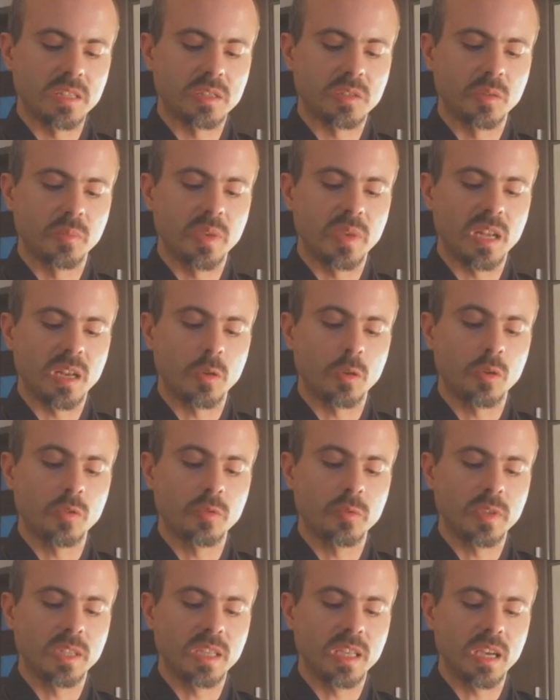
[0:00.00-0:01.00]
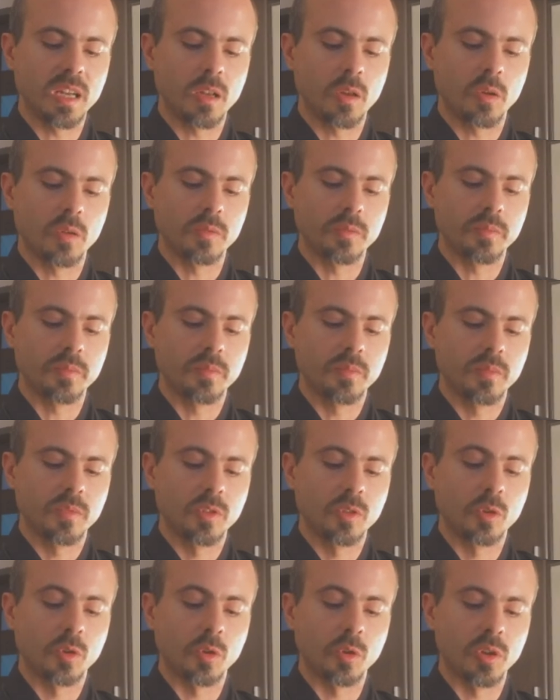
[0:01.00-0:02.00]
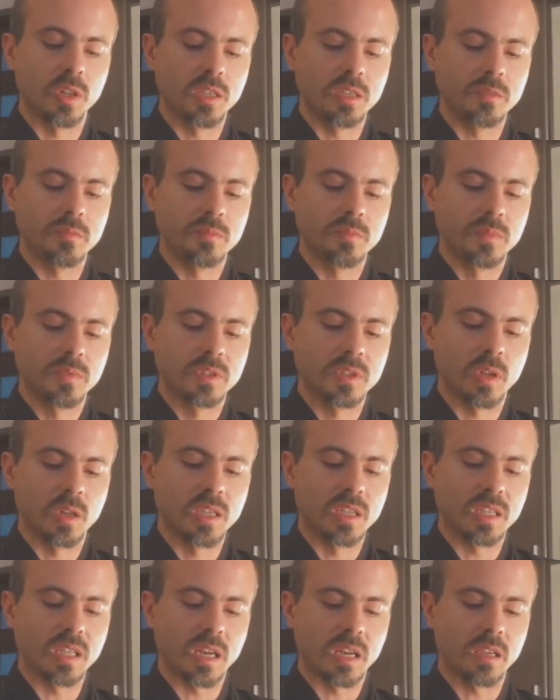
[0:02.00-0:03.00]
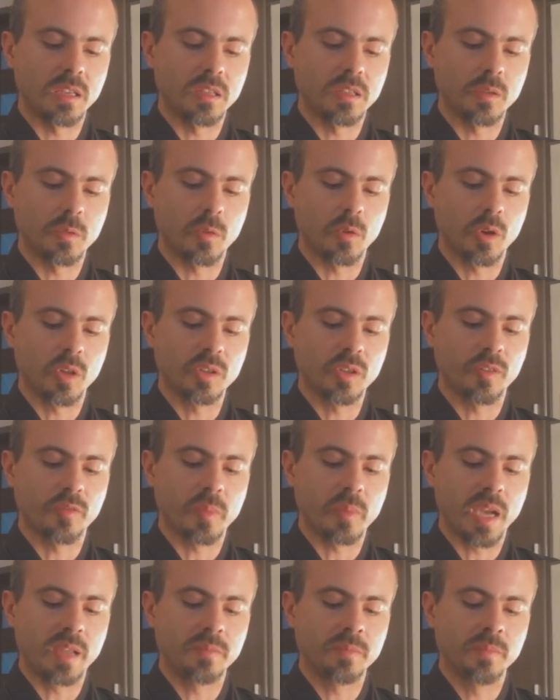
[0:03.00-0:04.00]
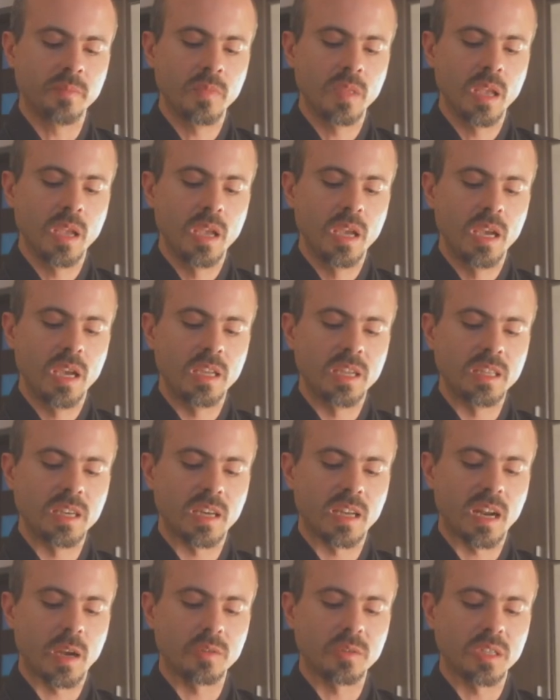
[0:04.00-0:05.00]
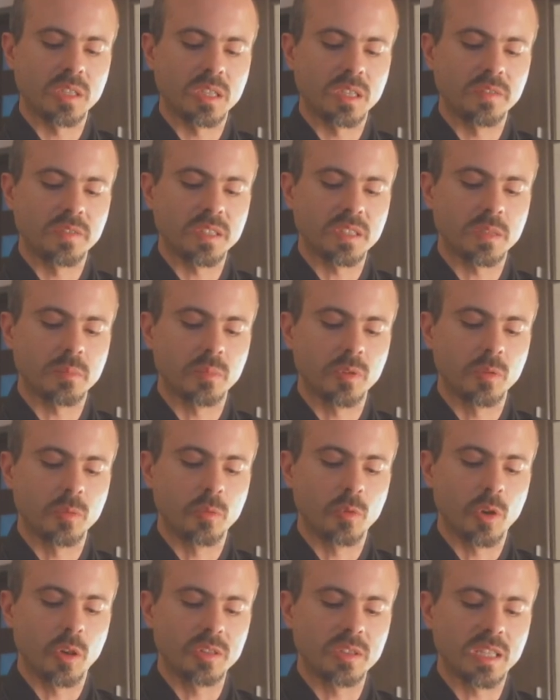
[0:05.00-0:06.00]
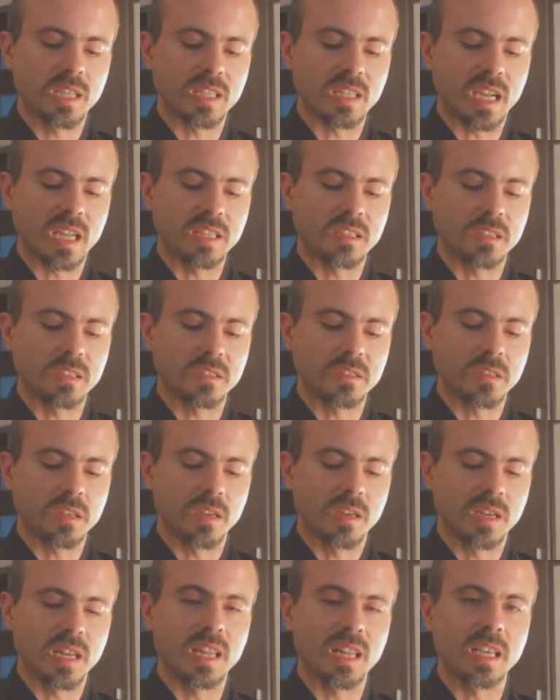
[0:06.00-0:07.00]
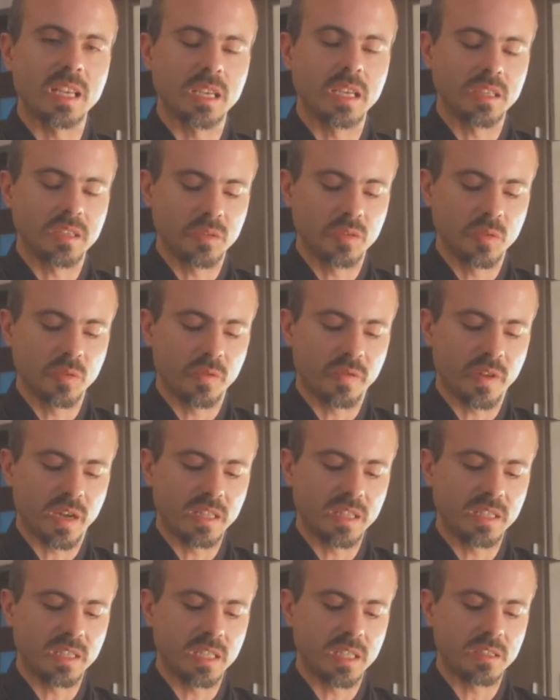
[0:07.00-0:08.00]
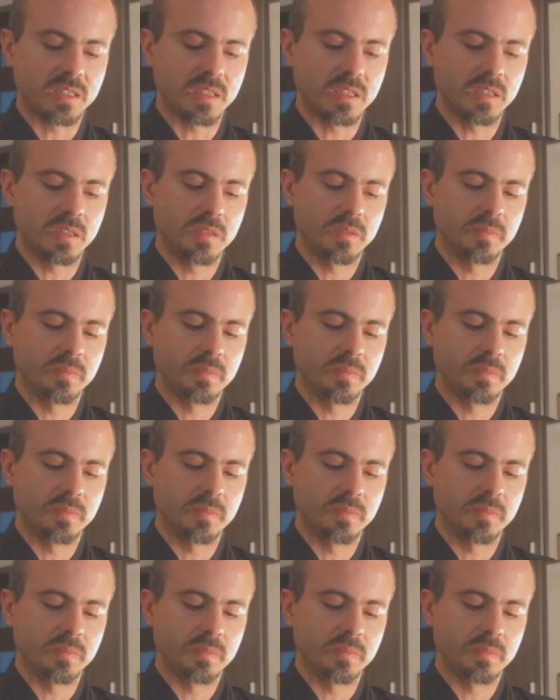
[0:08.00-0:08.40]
is to be alone with the alone, truly solitary in the world of men, in a crowded invisible world that others relegate to fantasy.